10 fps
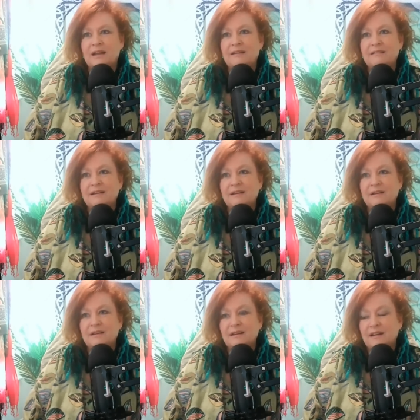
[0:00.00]
it here in
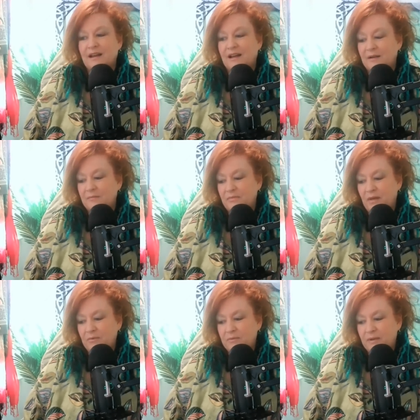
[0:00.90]
a
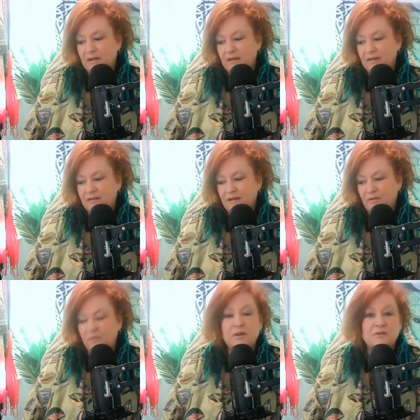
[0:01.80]
that would be
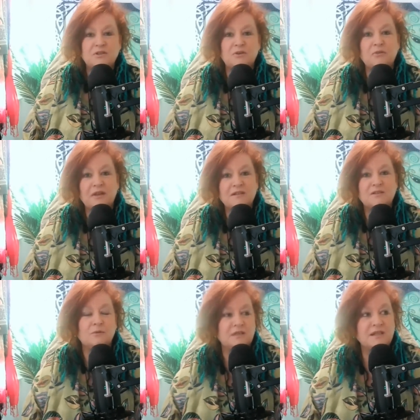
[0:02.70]
we used to call that at
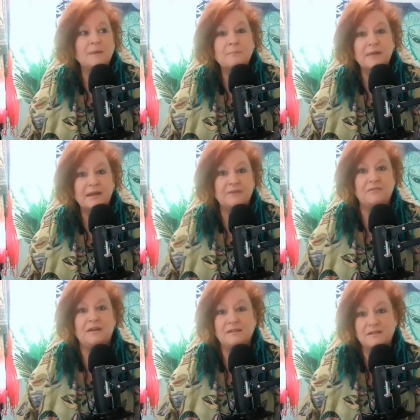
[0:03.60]
school a dumping
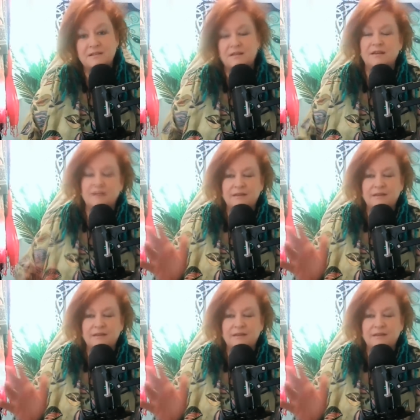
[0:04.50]
offense.